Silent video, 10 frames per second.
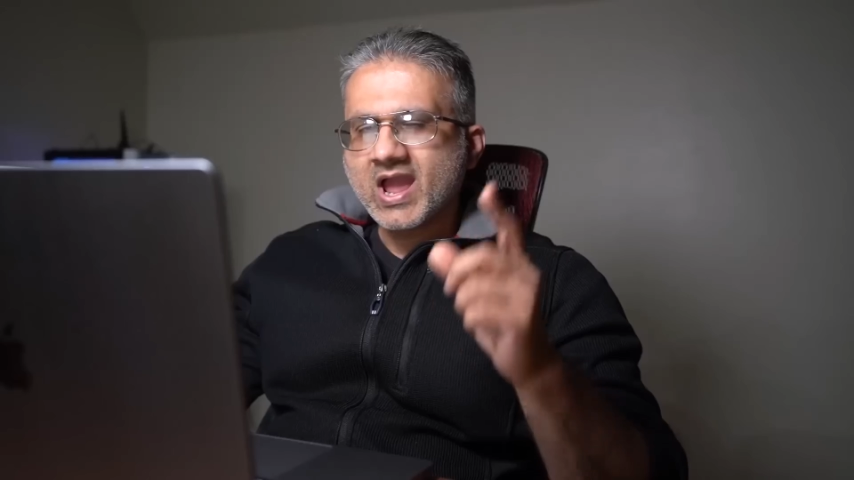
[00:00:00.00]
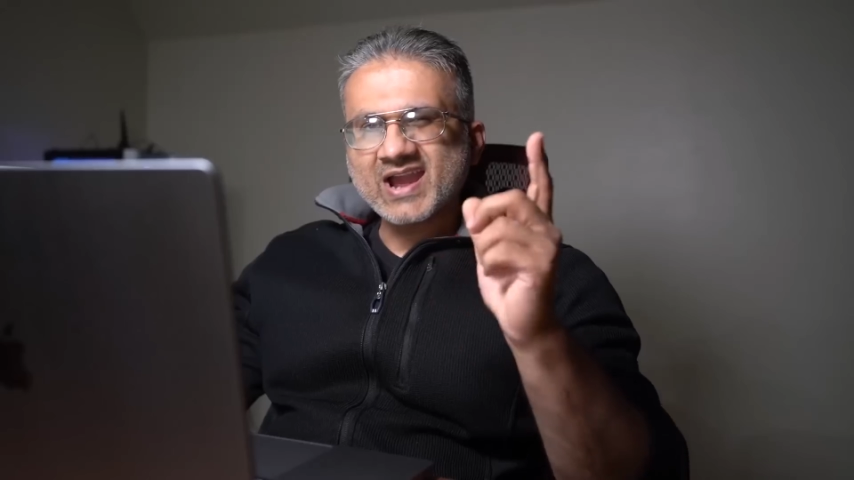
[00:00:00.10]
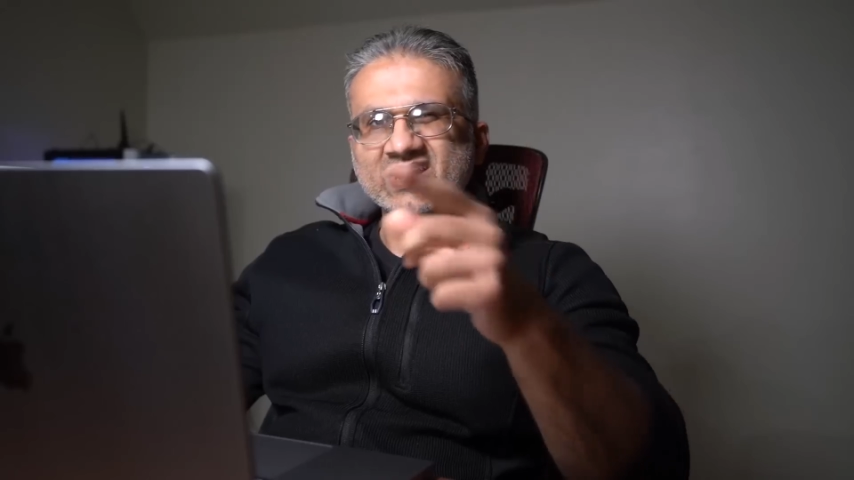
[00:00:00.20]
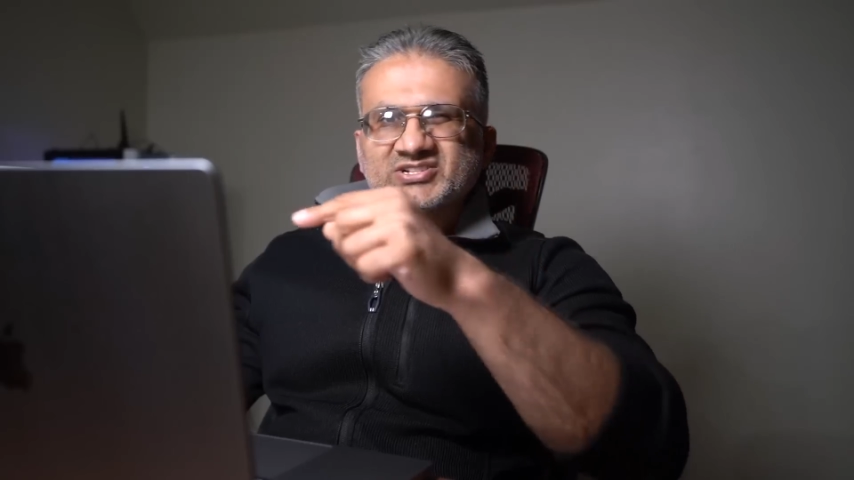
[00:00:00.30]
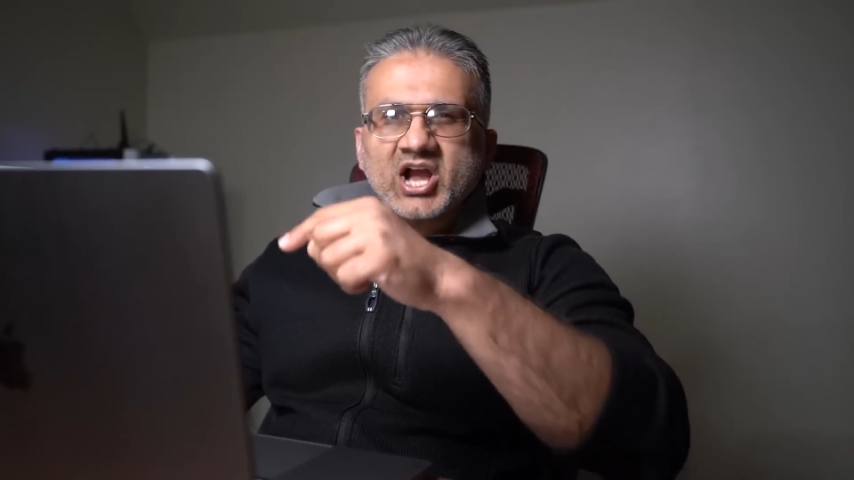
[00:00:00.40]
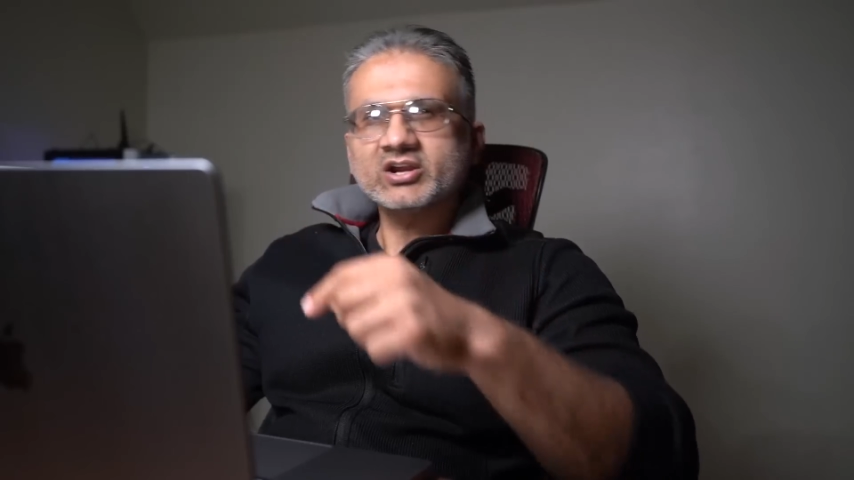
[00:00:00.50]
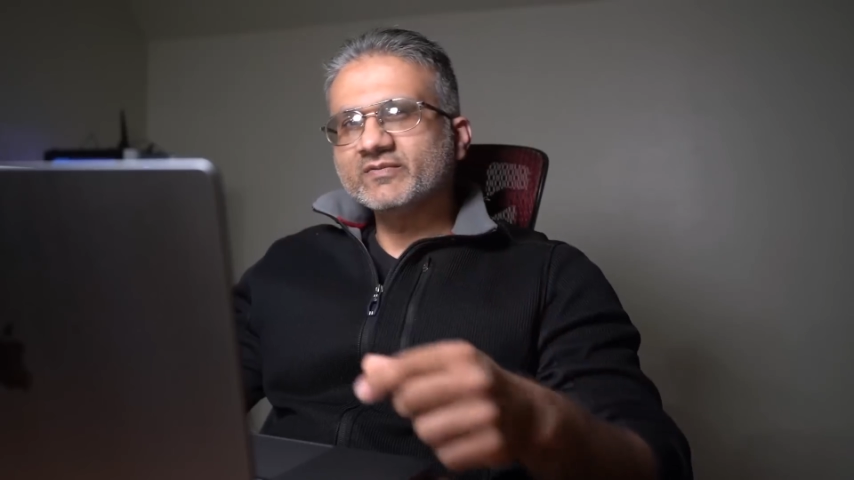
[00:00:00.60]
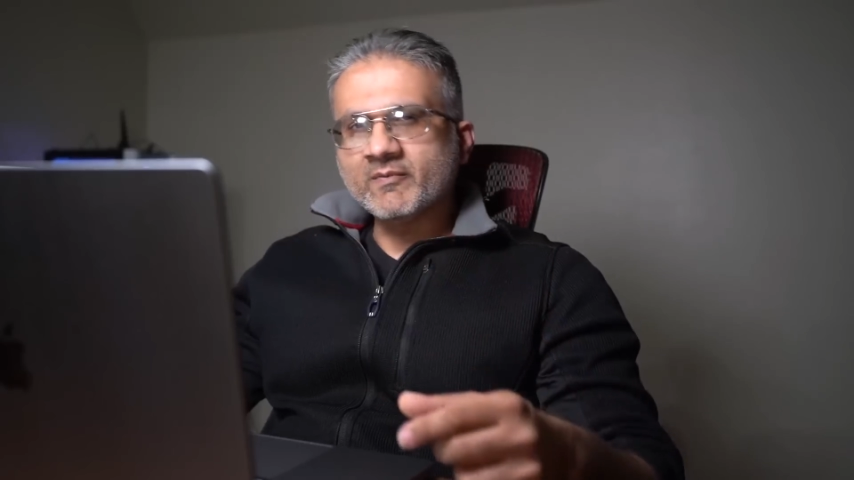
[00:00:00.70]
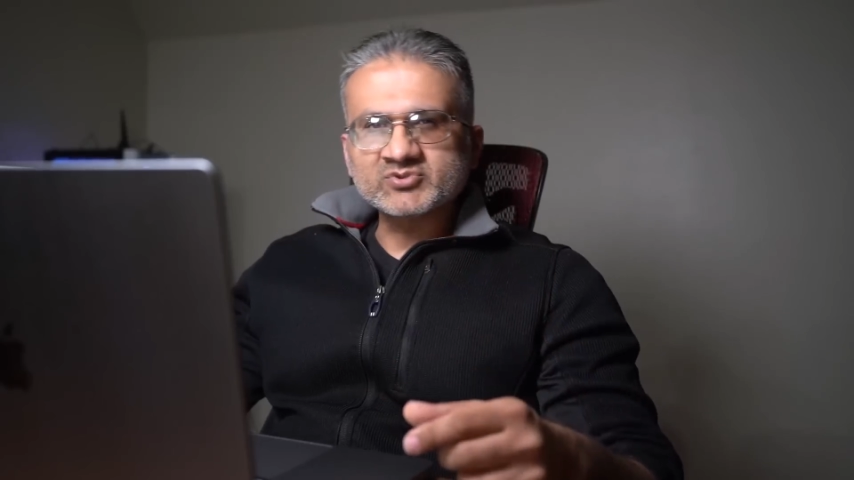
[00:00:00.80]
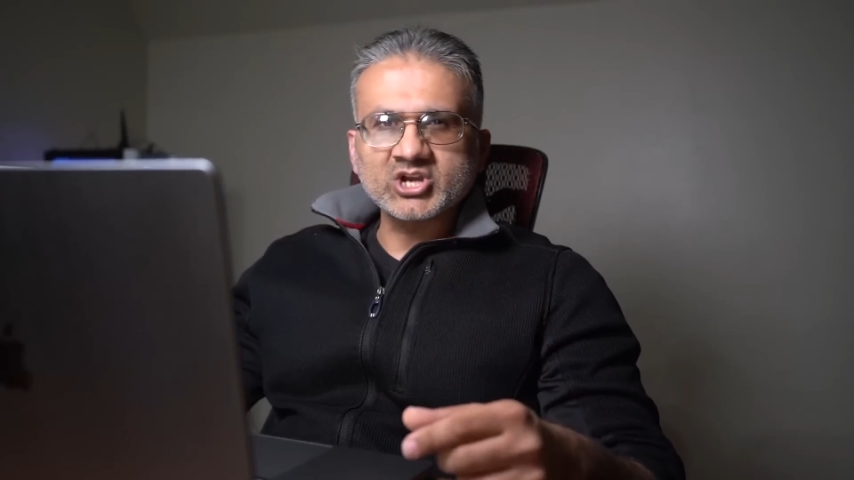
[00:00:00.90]
Hey guys, Saki
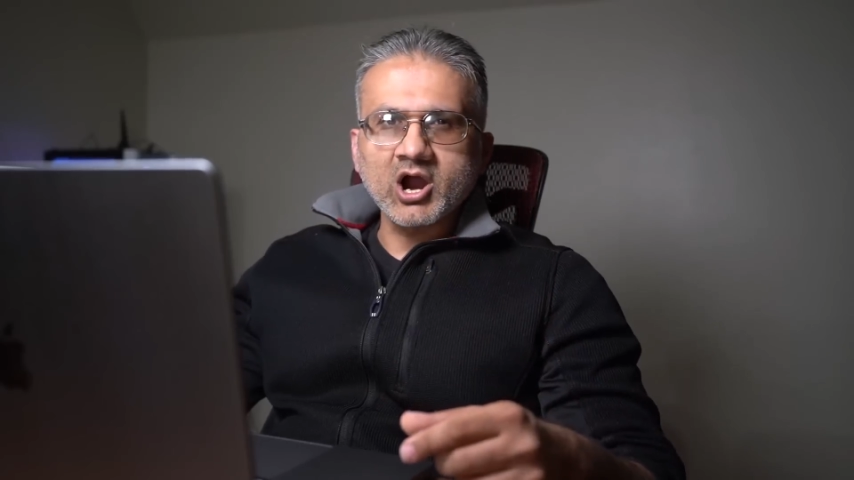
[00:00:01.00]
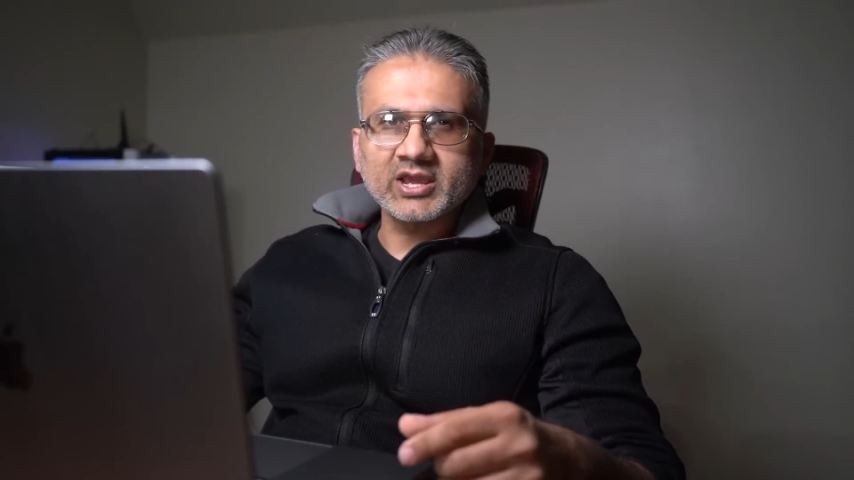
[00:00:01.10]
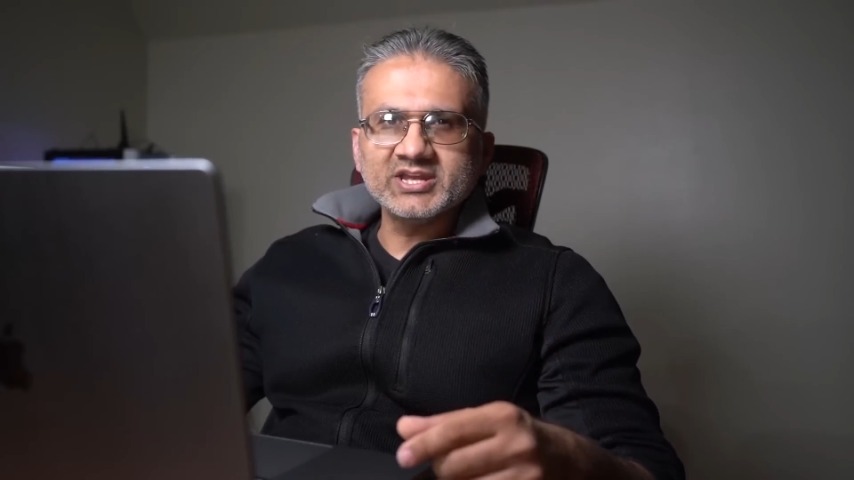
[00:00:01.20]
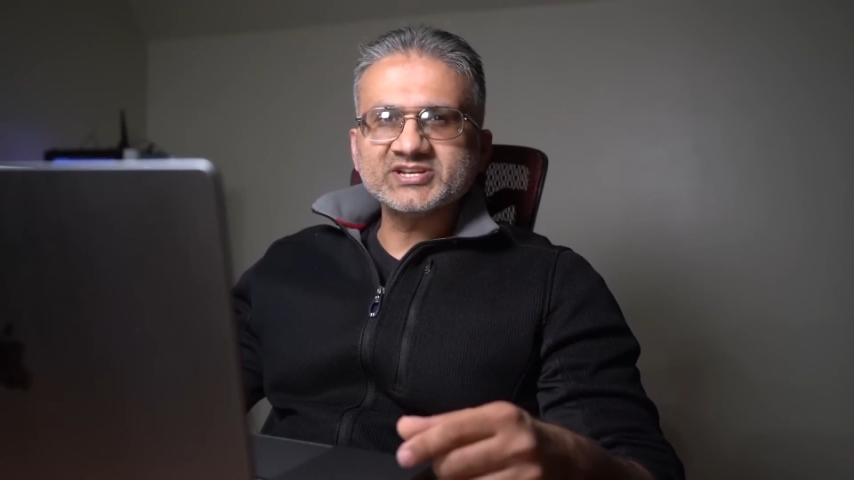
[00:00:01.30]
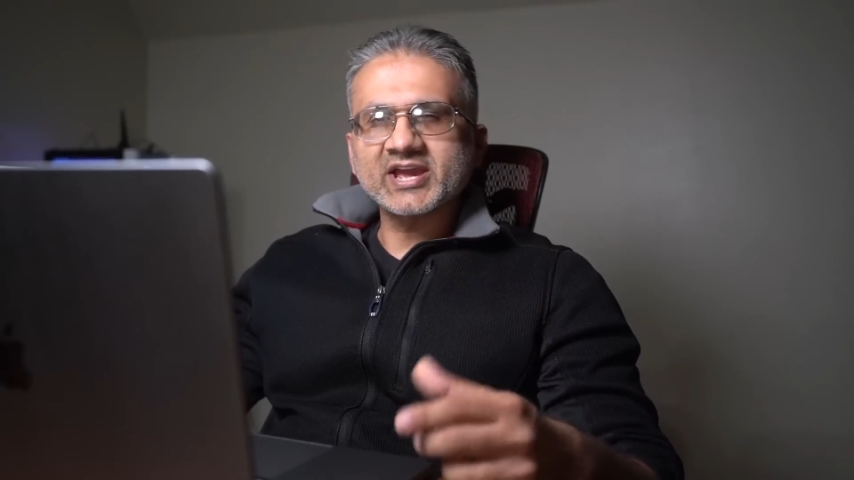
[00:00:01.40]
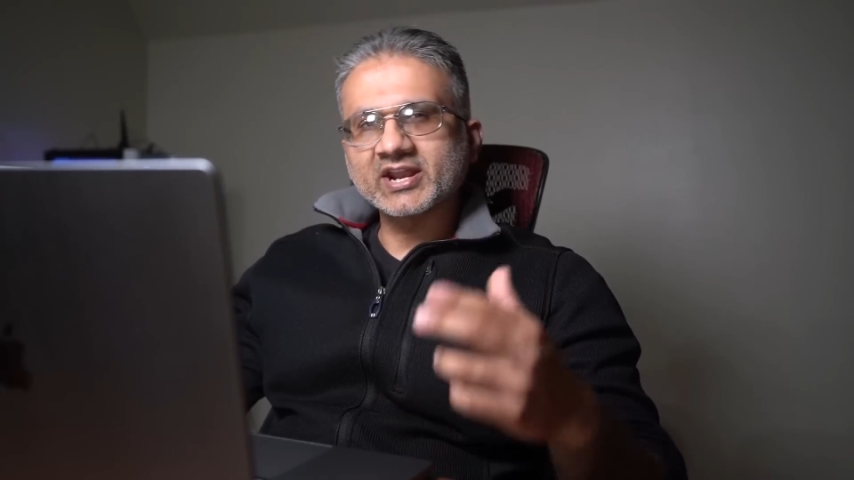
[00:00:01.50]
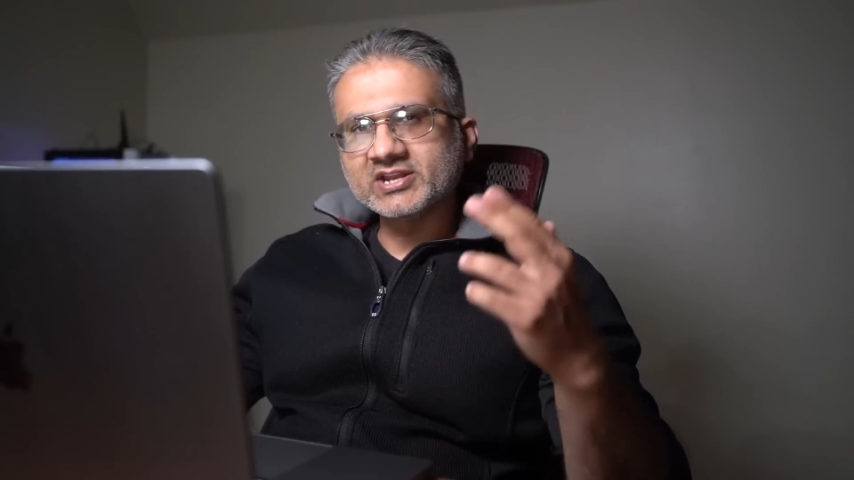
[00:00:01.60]
from Sakitech,